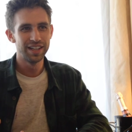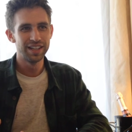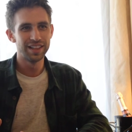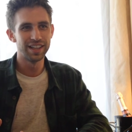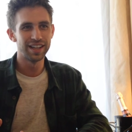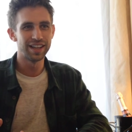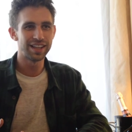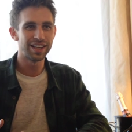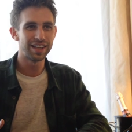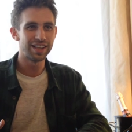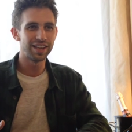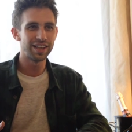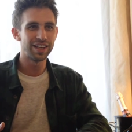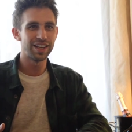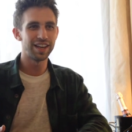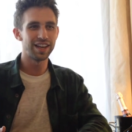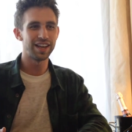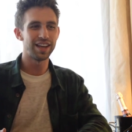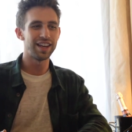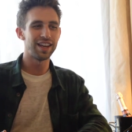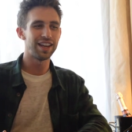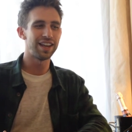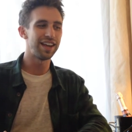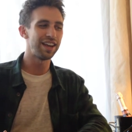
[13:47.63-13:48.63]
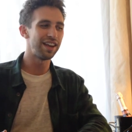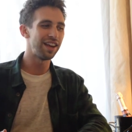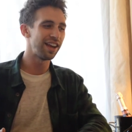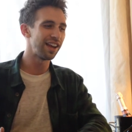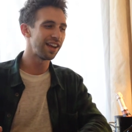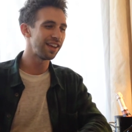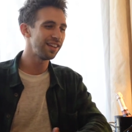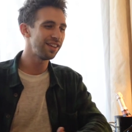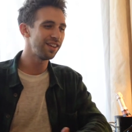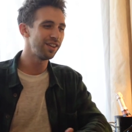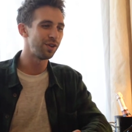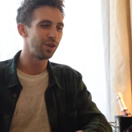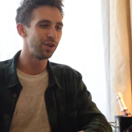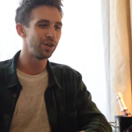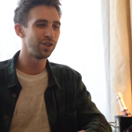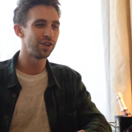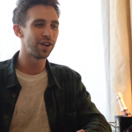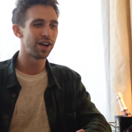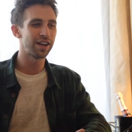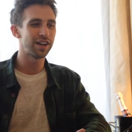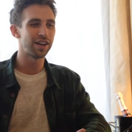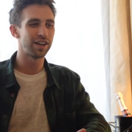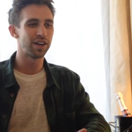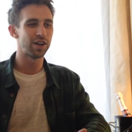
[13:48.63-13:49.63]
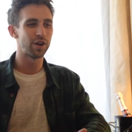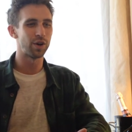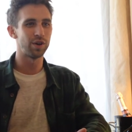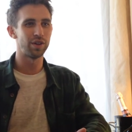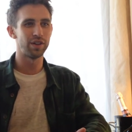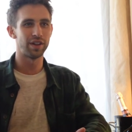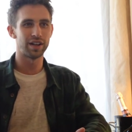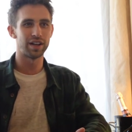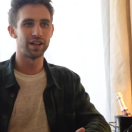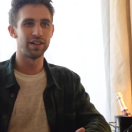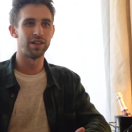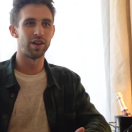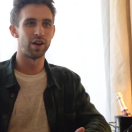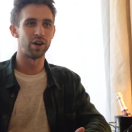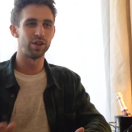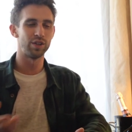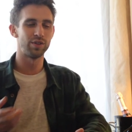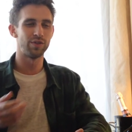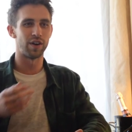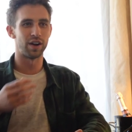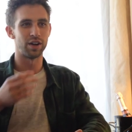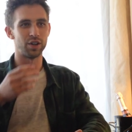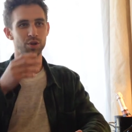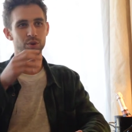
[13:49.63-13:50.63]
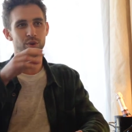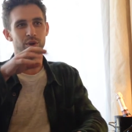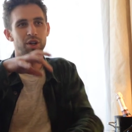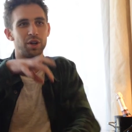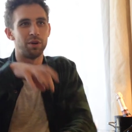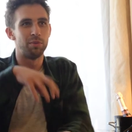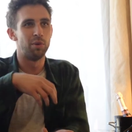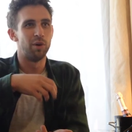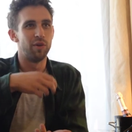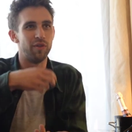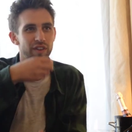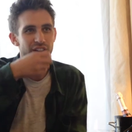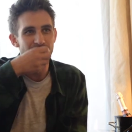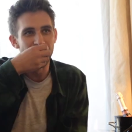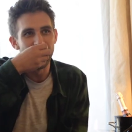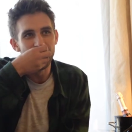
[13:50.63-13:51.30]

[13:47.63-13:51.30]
Like, it, you know, you're not going to go to like a Lars von Trier movie